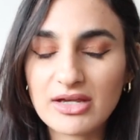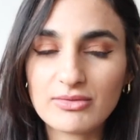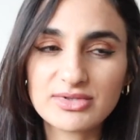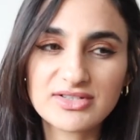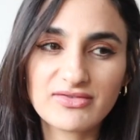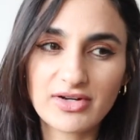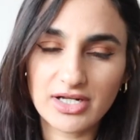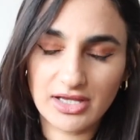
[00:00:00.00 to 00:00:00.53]
It
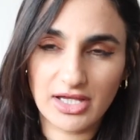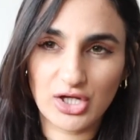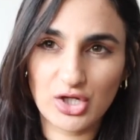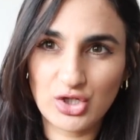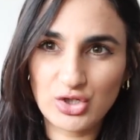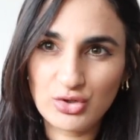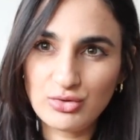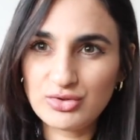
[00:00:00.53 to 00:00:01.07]
was very
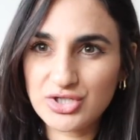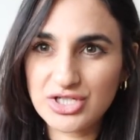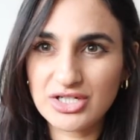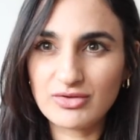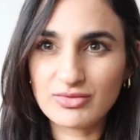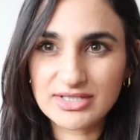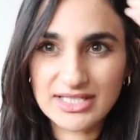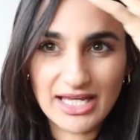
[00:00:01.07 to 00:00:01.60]
like
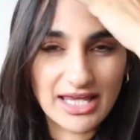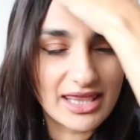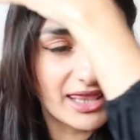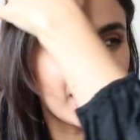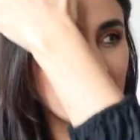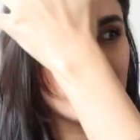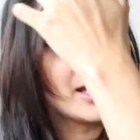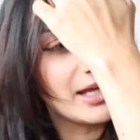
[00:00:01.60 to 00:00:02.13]
Gucci was
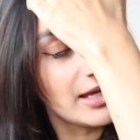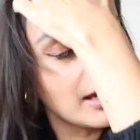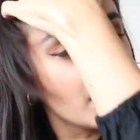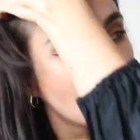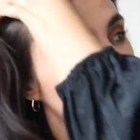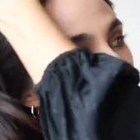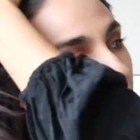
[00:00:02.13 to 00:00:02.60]
like the